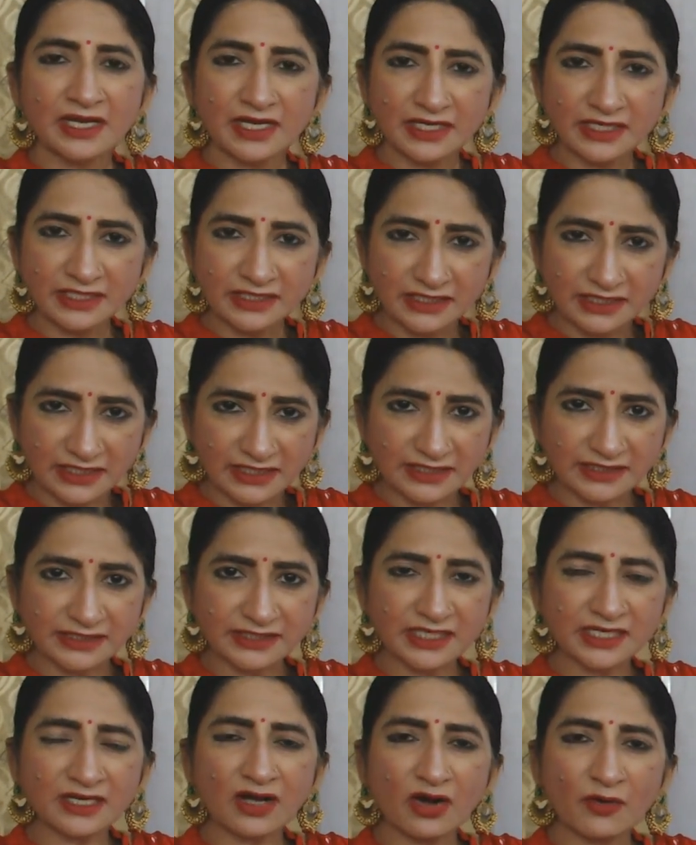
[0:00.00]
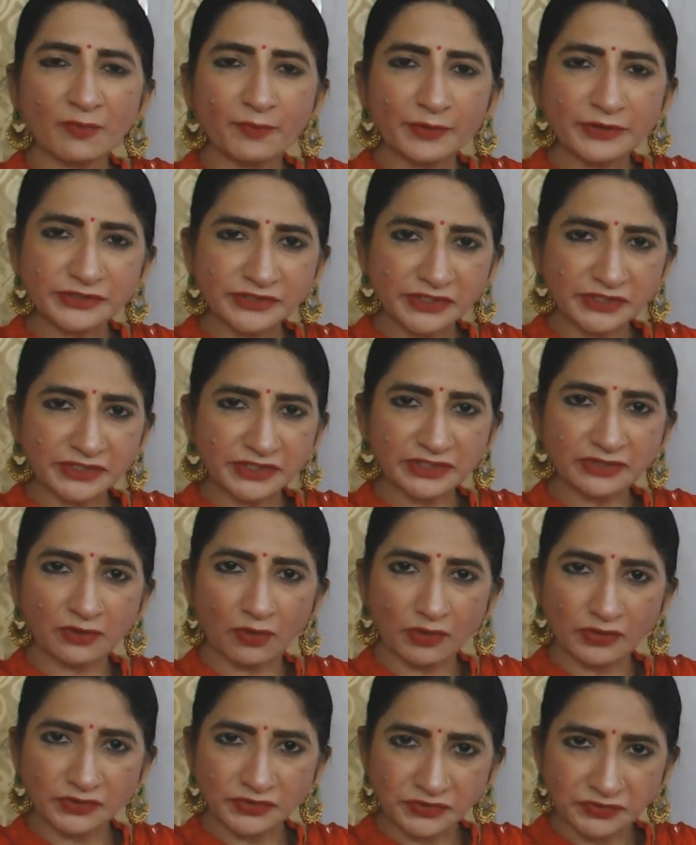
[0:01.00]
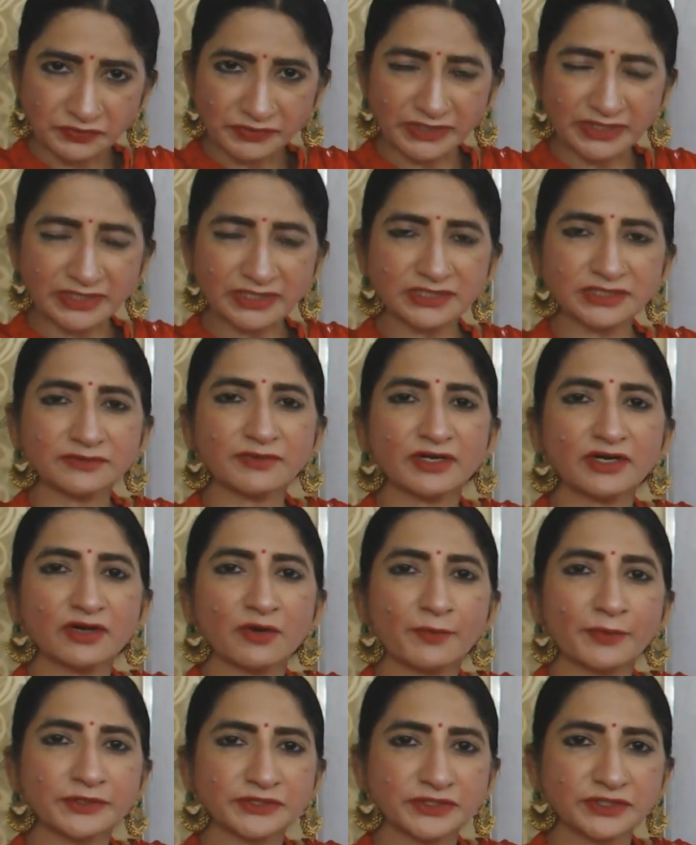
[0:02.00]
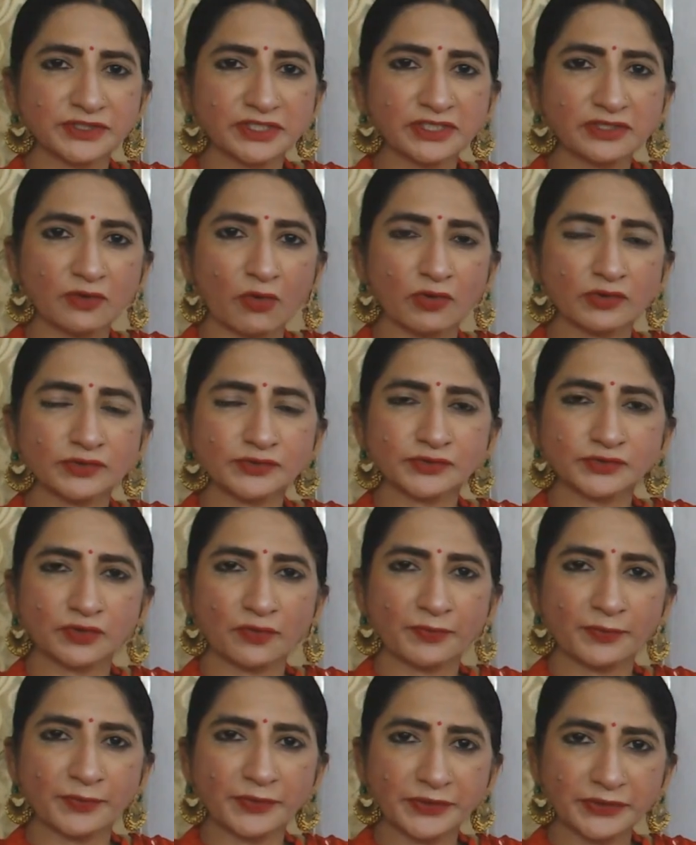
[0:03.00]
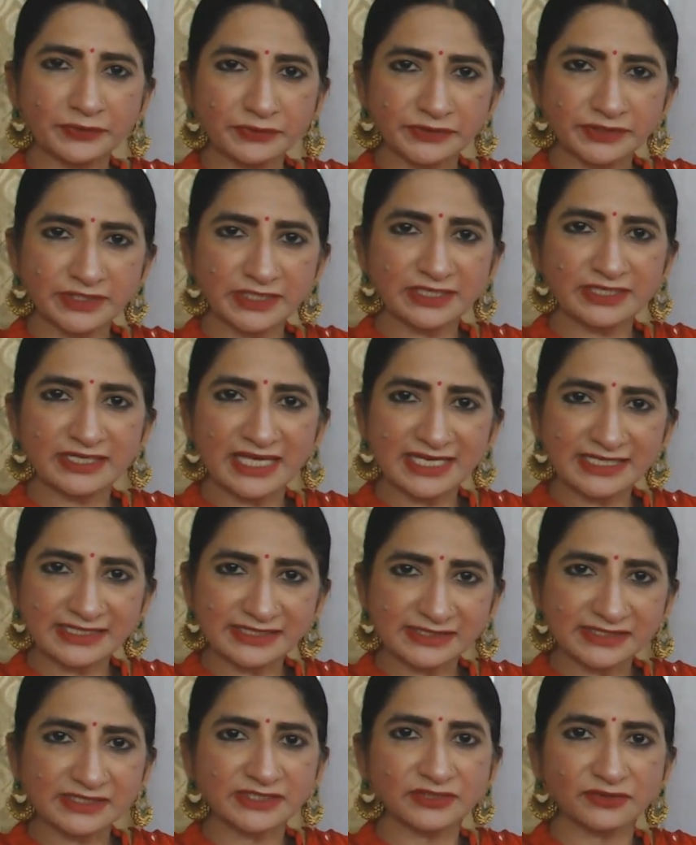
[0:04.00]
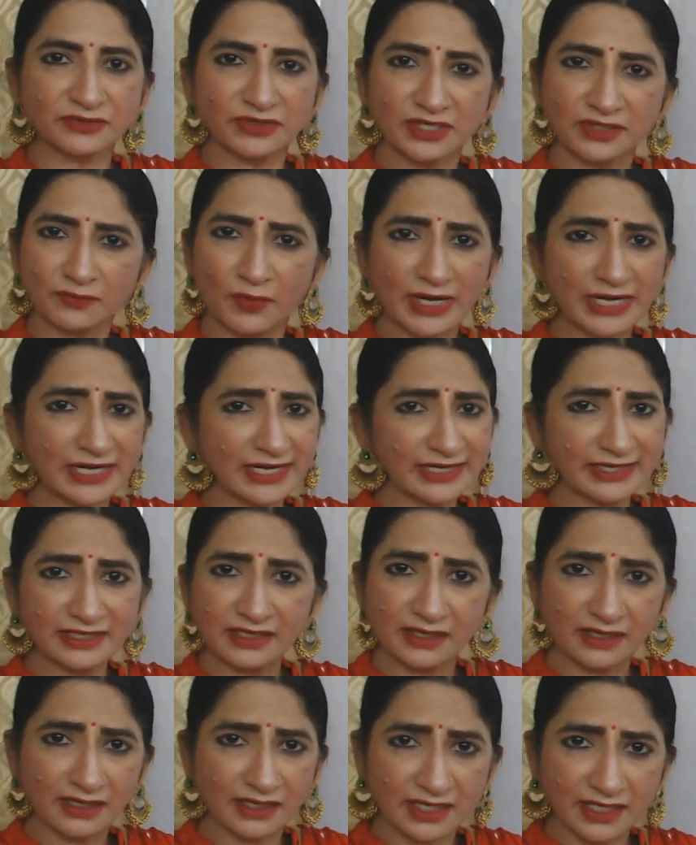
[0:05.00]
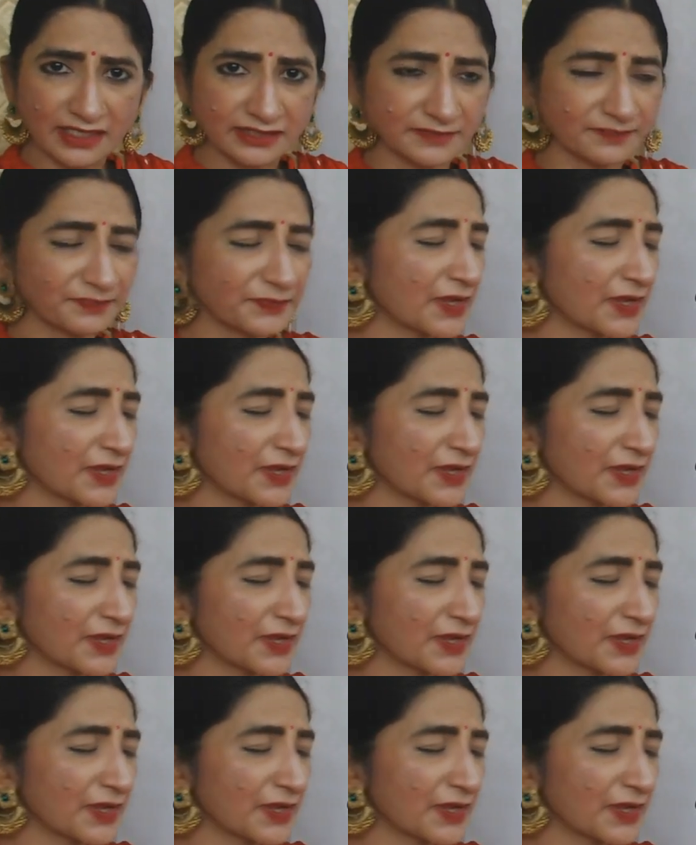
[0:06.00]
Increasing opportunity cost means when opportunity cost of producing next unit will increase.